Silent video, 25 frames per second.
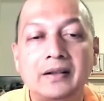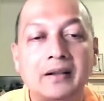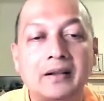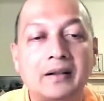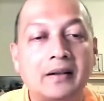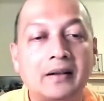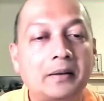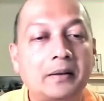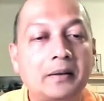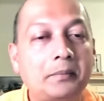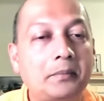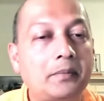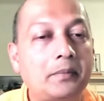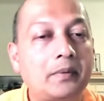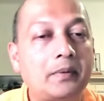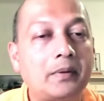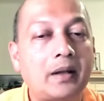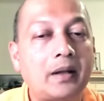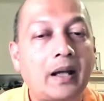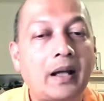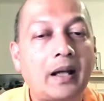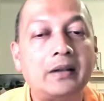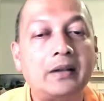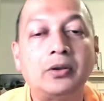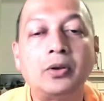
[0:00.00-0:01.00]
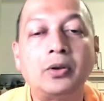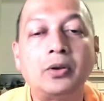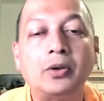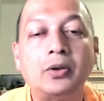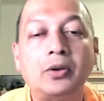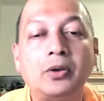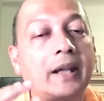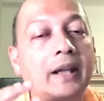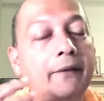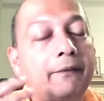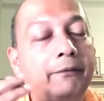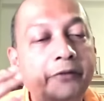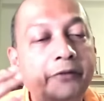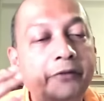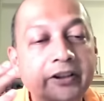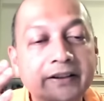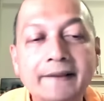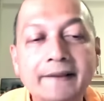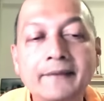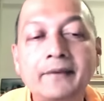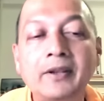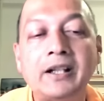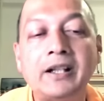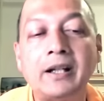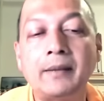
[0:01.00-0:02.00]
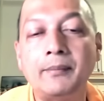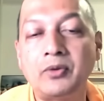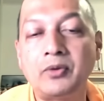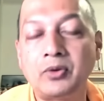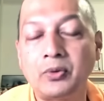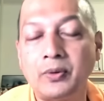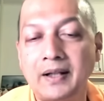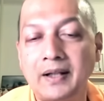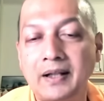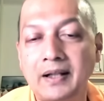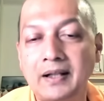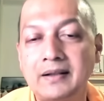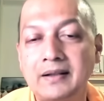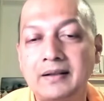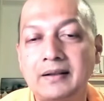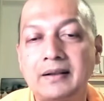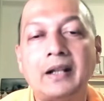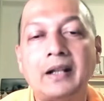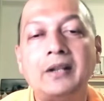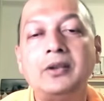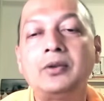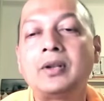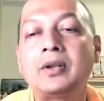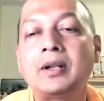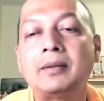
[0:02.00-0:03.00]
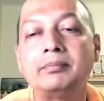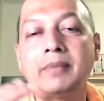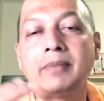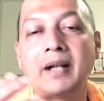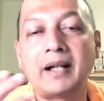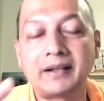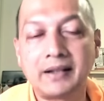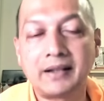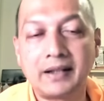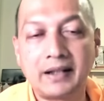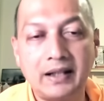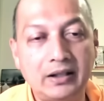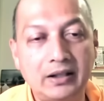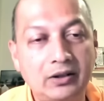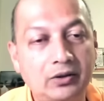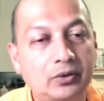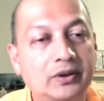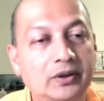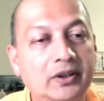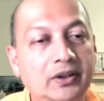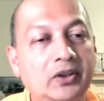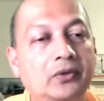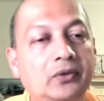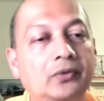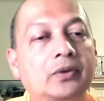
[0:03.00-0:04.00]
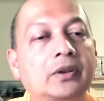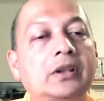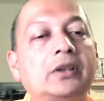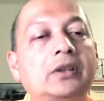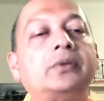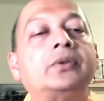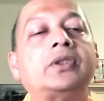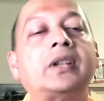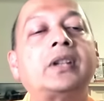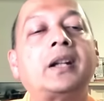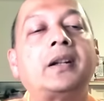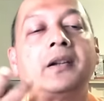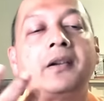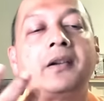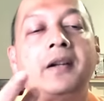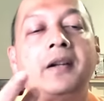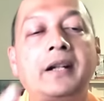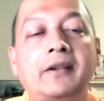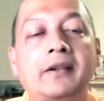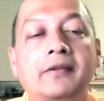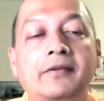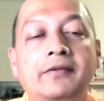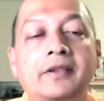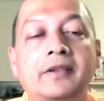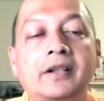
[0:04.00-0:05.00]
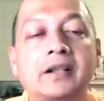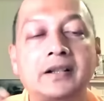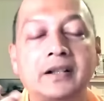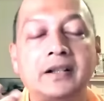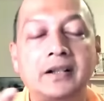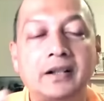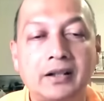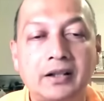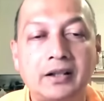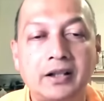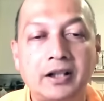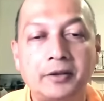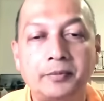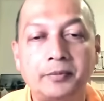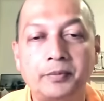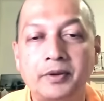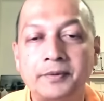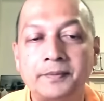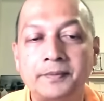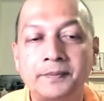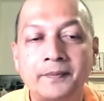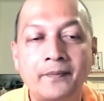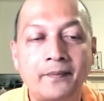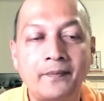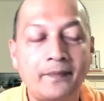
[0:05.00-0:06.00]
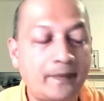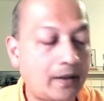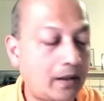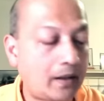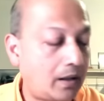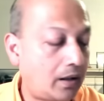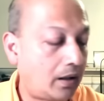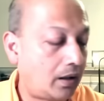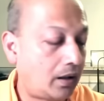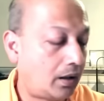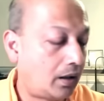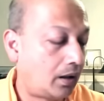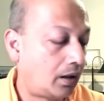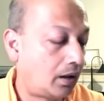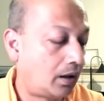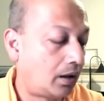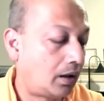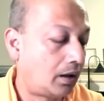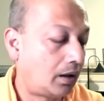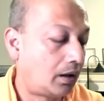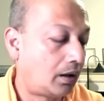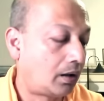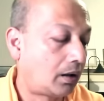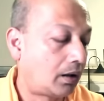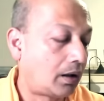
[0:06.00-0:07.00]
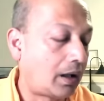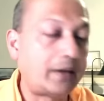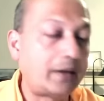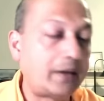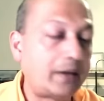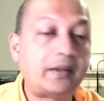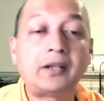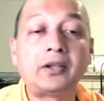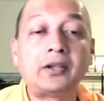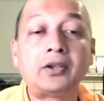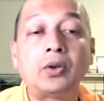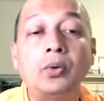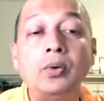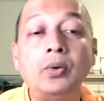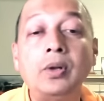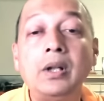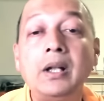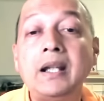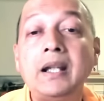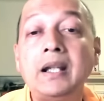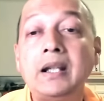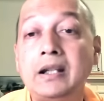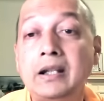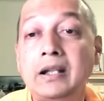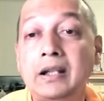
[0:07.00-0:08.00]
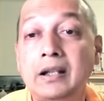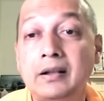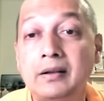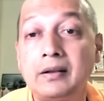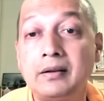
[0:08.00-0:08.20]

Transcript: And those, everything will come to an end. And you come back again to this world to generate further karma. And that is only